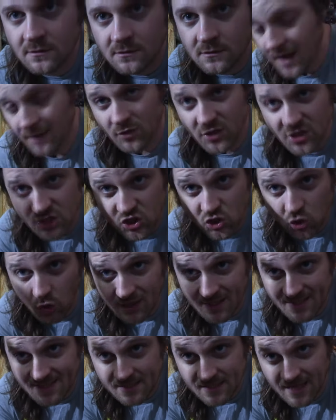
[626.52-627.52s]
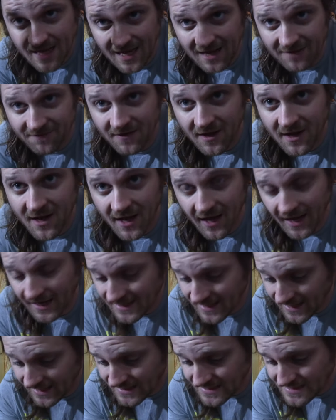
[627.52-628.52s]
I'm going to saw this in half,
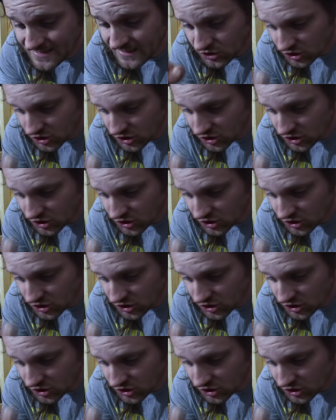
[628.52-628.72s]
and then